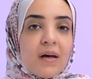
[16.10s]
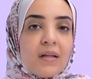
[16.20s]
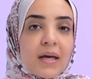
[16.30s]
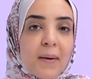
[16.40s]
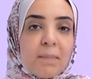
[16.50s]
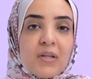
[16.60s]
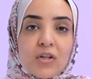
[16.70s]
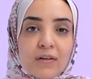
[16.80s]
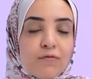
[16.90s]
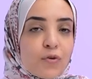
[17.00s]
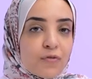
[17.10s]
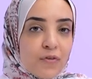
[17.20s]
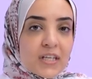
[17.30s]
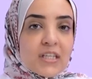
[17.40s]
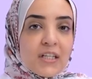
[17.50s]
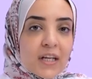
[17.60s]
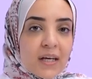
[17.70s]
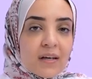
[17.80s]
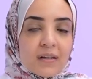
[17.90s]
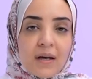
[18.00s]
It can be done for face and
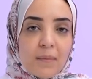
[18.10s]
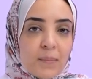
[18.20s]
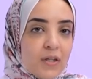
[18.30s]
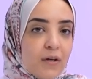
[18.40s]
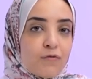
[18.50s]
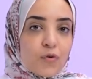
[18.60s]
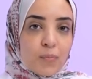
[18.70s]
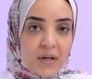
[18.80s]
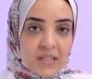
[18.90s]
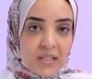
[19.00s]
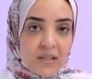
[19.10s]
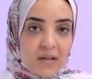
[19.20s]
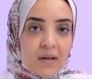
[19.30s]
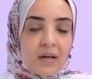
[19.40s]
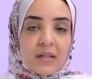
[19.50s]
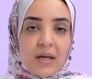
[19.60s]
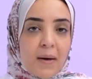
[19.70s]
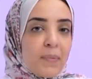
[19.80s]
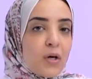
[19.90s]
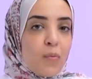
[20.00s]
neck, it can be done for body, it
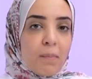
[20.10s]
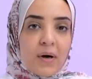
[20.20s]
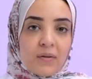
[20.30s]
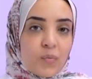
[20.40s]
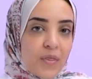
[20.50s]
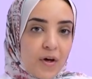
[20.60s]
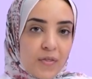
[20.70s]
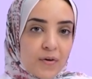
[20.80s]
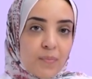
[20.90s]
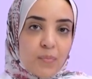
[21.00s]
can be combined with other